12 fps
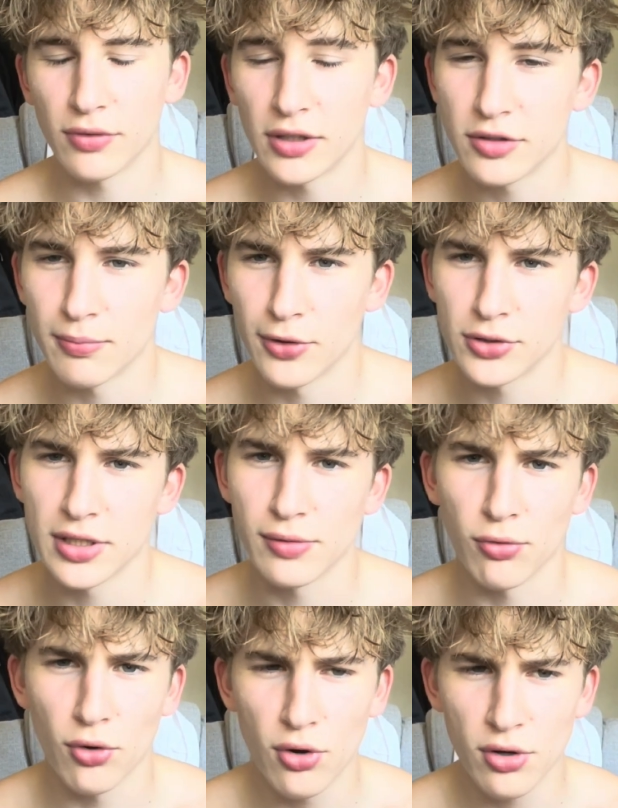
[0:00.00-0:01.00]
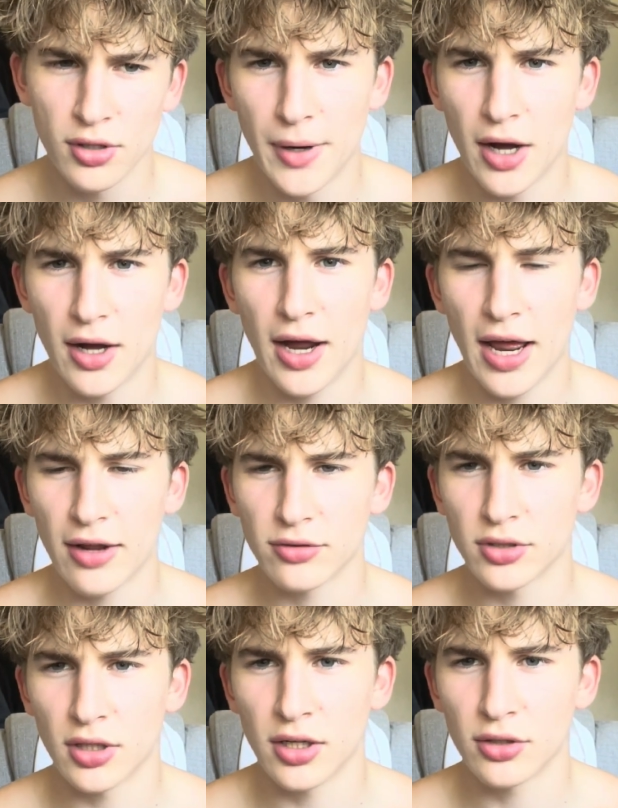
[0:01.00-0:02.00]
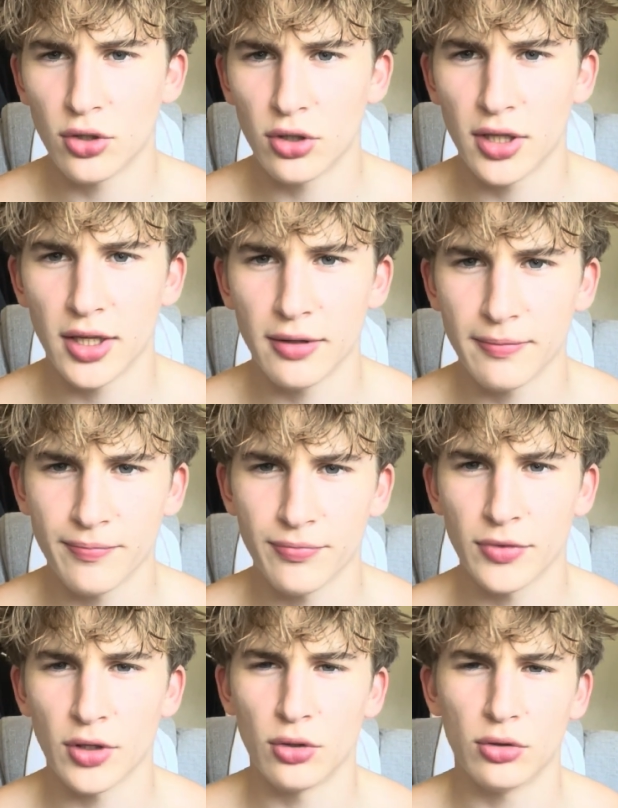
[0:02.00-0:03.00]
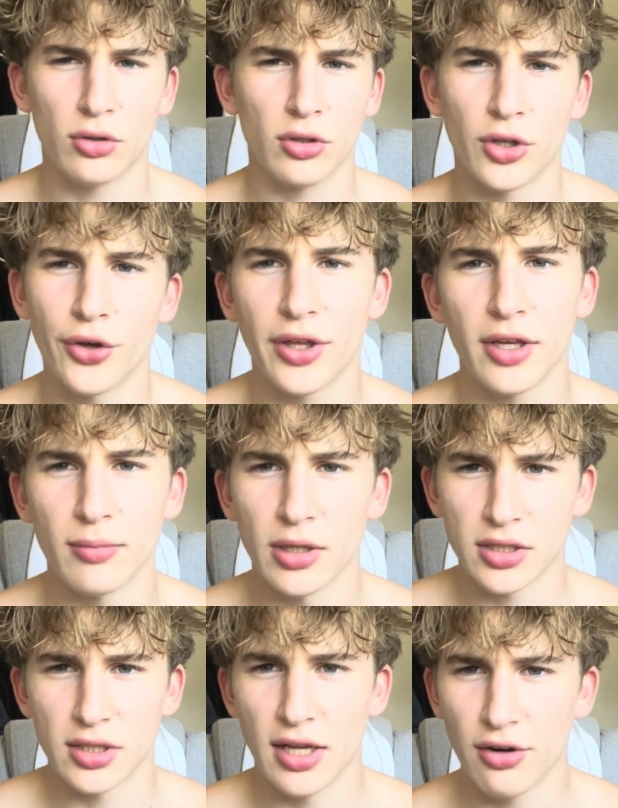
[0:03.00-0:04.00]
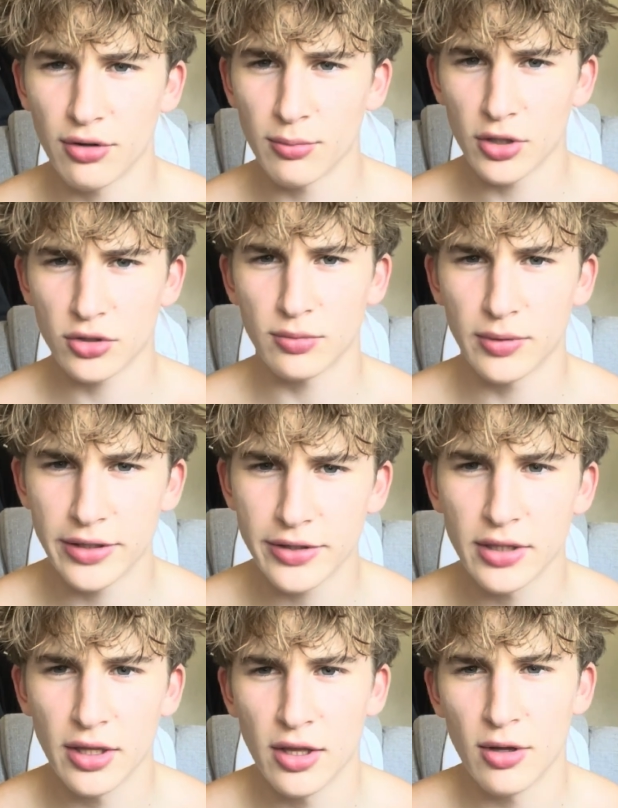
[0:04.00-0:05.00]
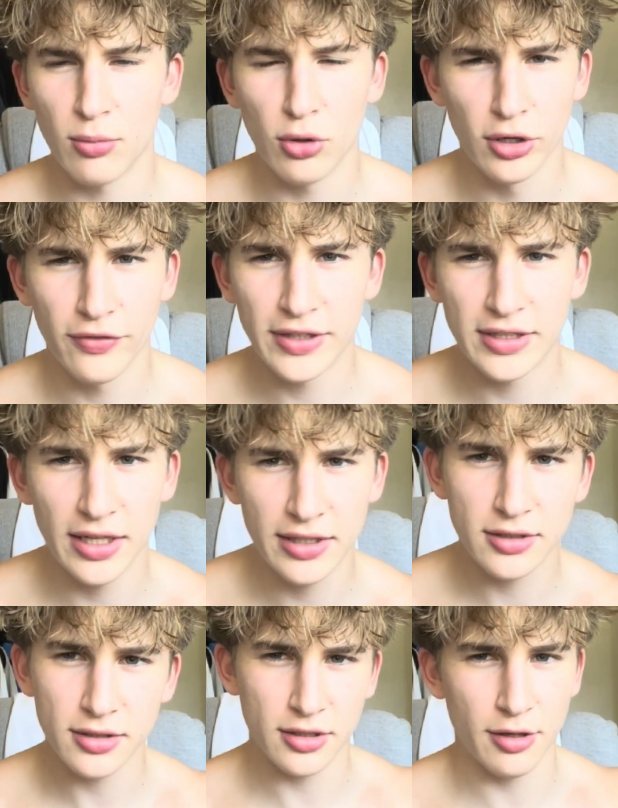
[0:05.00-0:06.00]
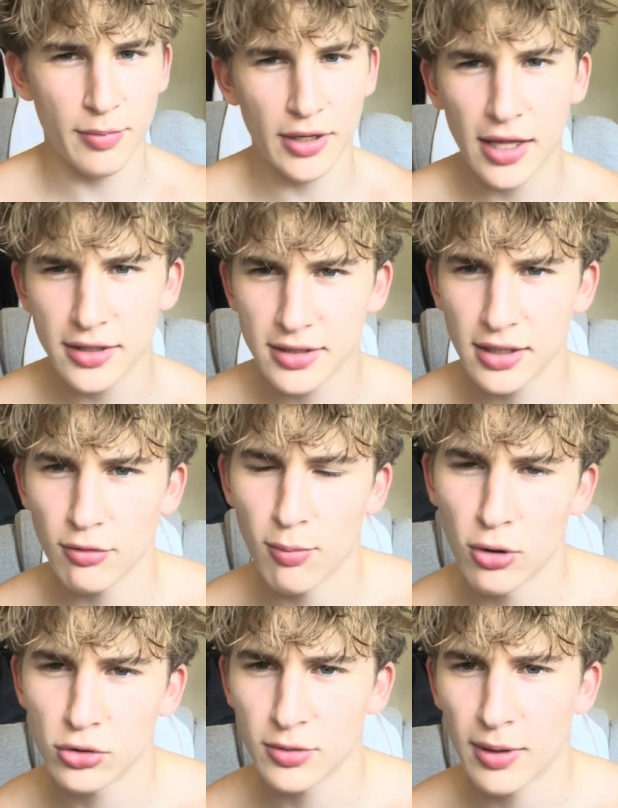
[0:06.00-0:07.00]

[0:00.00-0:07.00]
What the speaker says: things mostly raw, but I have started cooking, or not cooking, but searing muscle meats purely for taste because I began to get repulsed